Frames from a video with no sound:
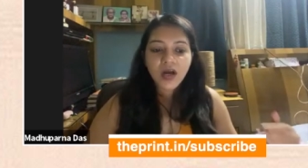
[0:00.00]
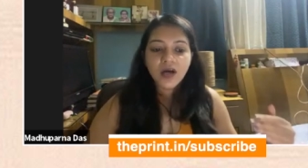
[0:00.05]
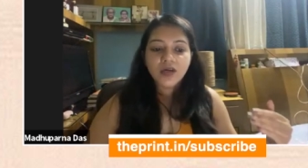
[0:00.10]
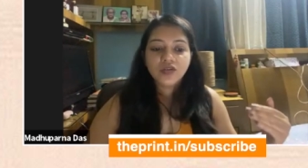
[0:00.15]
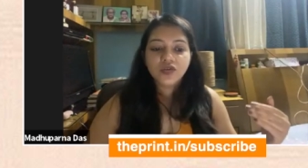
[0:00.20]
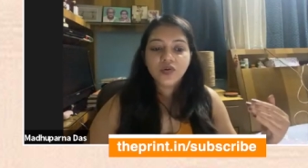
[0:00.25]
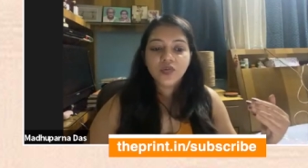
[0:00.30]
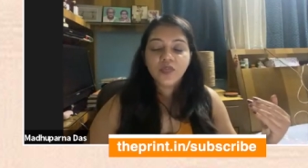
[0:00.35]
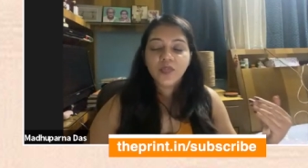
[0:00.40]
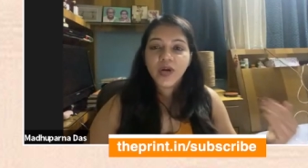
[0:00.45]

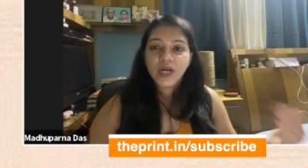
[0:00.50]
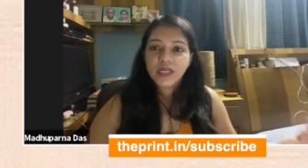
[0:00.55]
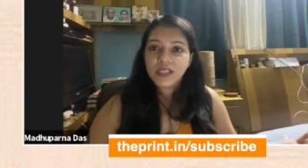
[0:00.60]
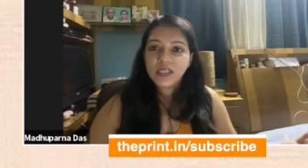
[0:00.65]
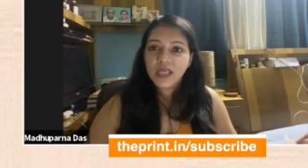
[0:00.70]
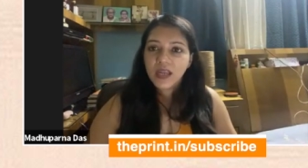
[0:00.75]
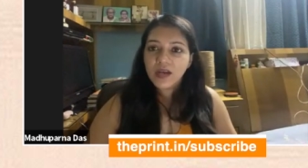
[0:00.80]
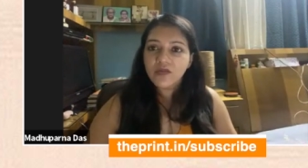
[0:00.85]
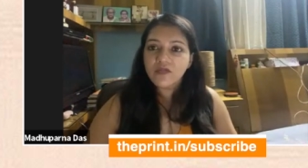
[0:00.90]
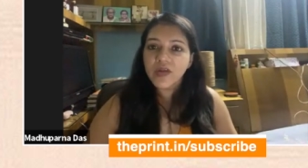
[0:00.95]
so but
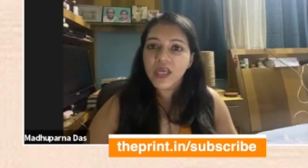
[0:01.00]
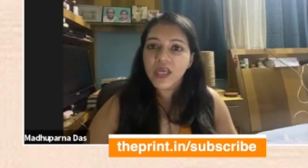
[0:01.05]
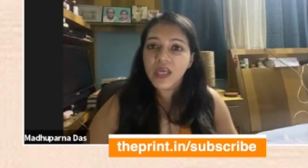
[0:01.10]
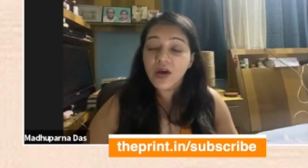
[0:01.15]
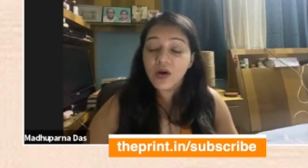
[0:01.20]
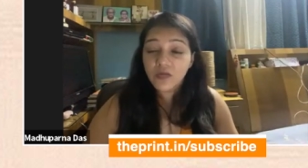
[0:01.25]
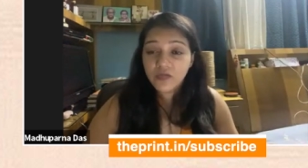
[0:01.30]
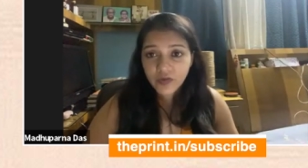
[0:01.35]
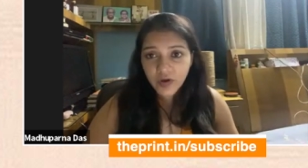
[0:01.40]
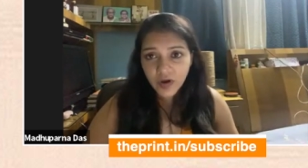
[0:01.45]
then we
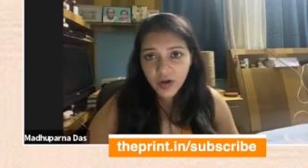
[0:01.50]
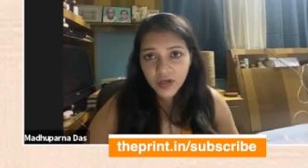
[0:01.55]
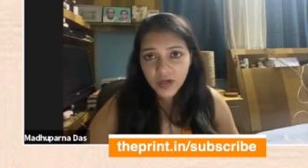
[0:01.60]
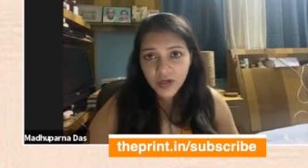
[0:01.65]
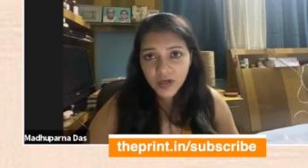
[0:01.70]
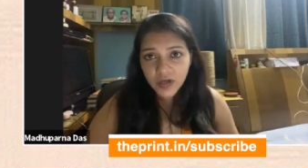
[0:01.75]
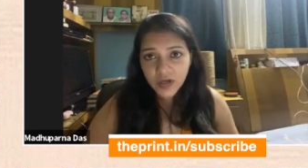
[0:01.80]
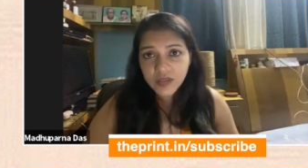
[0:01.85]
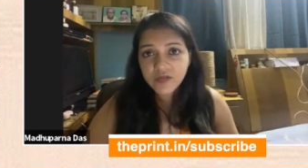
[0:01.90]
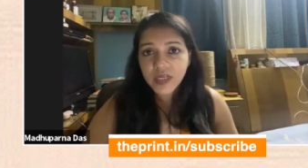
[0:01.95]
of course
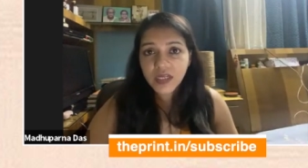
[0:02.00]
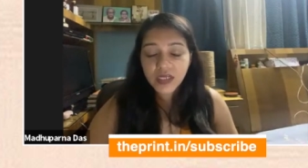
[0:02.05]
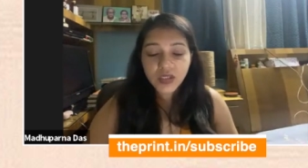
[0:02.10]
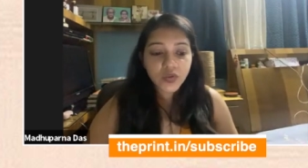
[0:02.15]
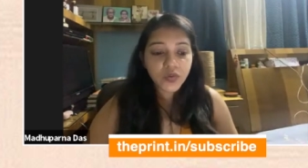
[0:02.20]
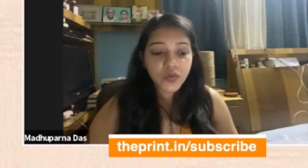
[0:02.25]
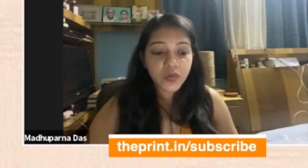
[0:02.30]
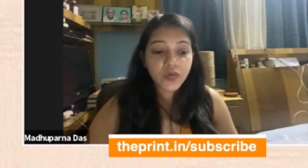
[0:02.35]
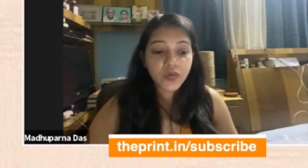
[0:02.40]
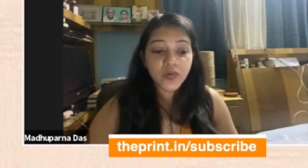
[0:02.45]
we
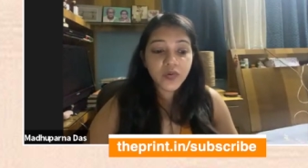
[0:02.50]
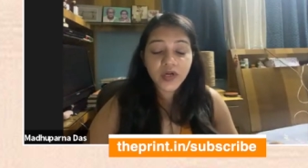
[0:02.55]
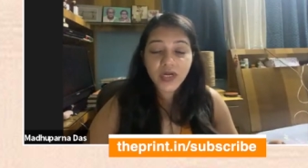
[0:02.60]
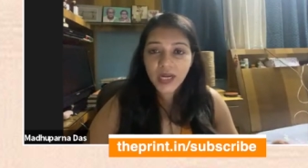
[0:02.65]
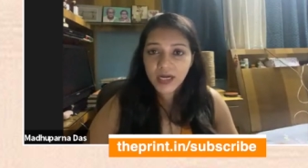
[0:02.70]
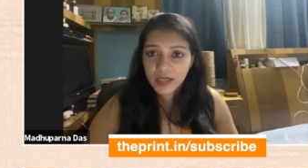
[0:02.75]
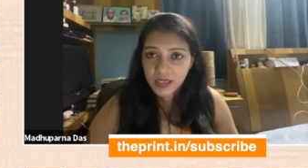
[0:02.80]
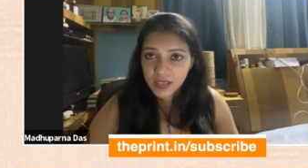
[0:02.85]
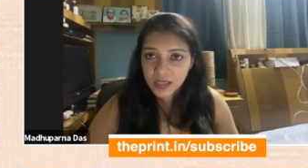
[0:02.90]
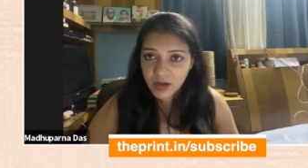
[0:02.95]
need
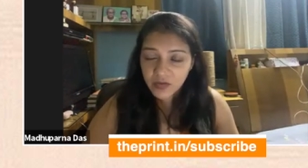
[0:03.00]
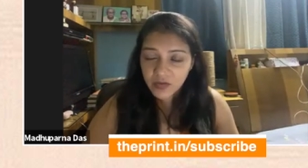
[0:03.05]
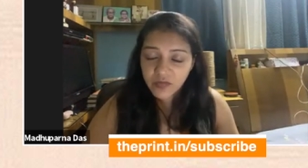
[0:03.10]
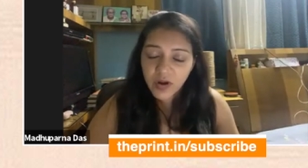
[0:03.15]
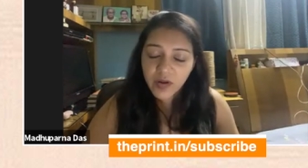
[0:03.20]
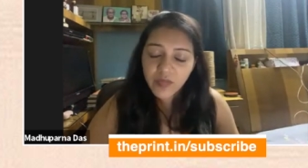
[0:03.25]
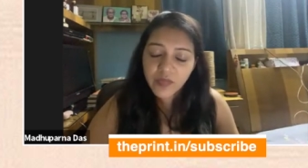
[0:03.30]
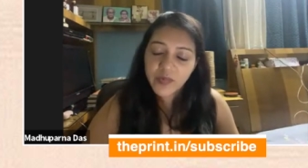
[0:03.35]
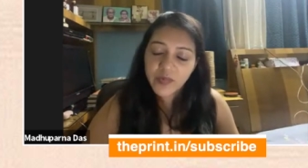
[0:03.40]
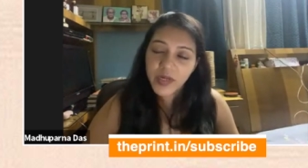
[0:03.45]
to get it
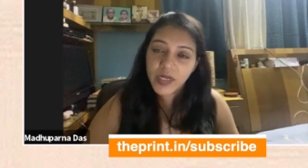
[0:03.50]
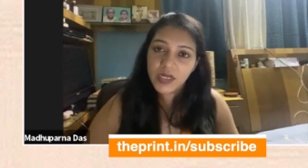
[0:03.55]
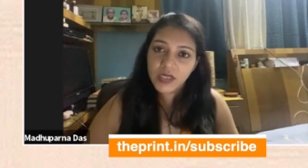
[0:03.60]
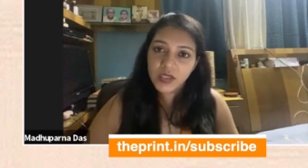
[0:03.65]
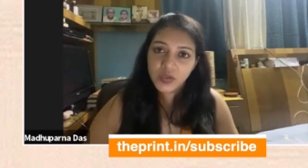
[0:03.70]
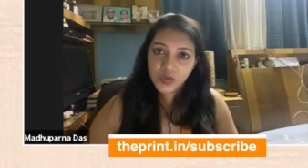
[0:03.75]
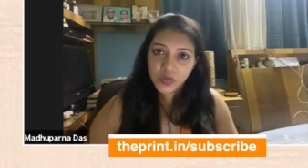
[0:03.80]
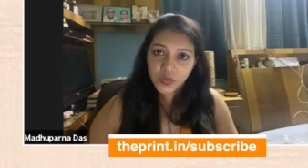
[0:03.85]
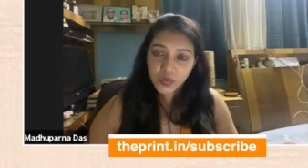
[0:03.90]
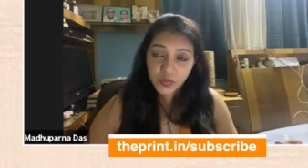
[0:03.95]
confirmed we
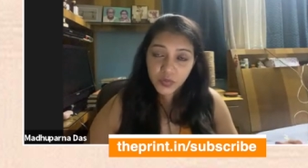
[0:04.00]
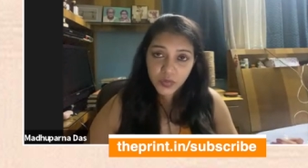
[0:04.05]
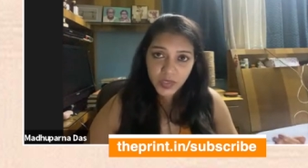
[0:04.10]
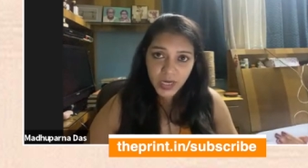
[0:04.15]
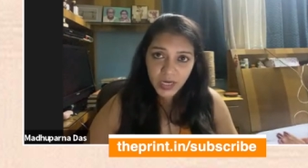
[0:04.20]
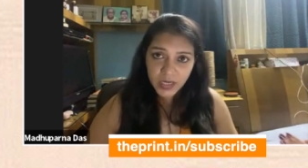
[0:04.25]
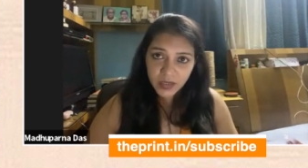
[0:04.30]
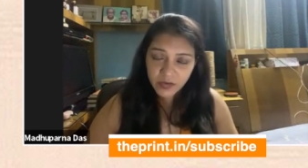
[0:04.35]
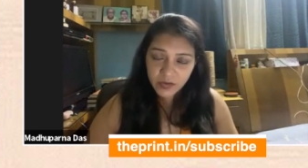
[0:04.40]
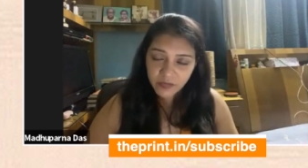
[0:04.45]
need
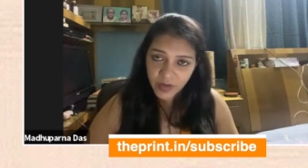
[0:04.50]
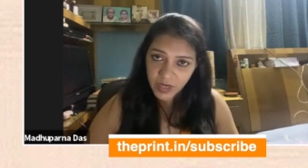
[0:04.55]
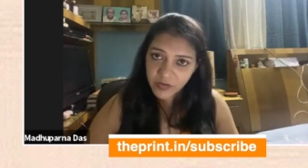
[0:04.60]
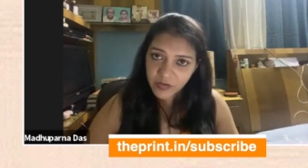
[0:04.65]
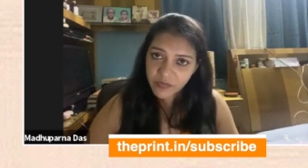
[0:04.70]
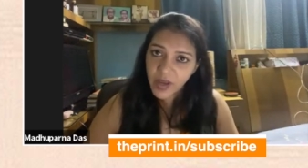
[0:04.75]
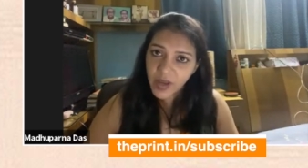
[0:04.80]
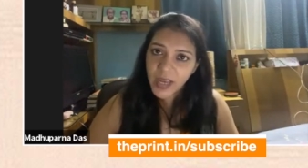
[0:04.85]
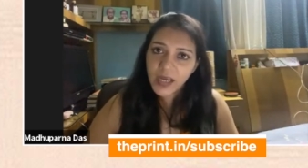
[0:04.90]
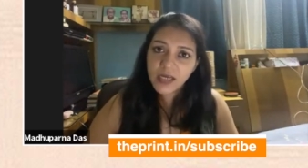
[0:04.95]
to get it
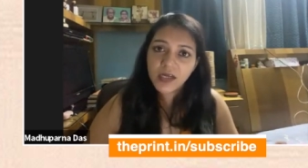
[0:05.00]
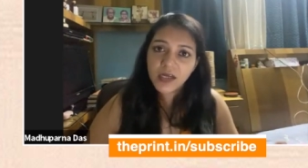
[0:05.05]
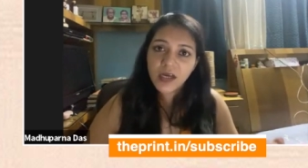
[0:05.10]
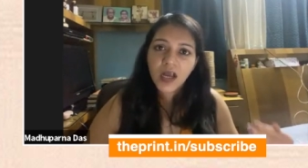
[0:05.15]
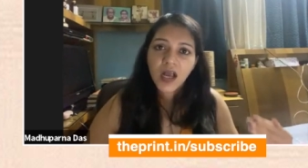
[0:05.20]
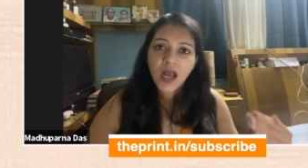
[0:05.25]
verified